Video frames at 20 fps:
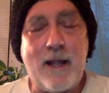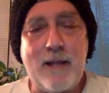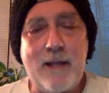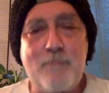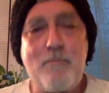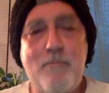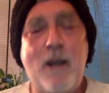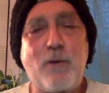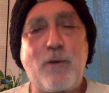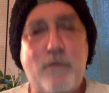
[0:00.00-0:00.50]
a
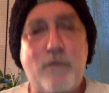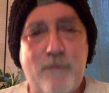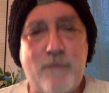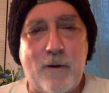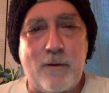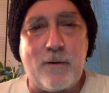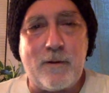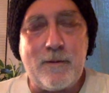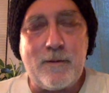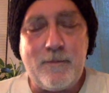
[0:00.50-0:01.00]

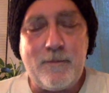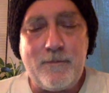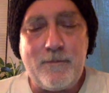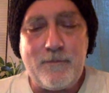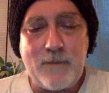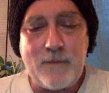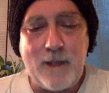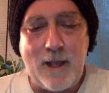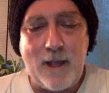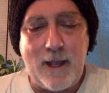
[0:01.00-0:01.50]
microphone,
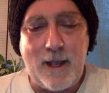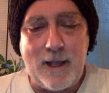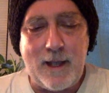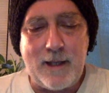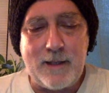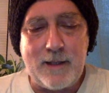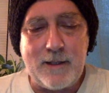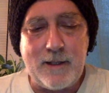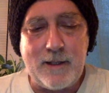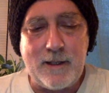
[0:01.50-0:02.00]

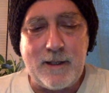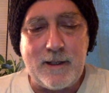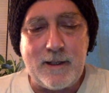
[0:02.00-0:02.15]
and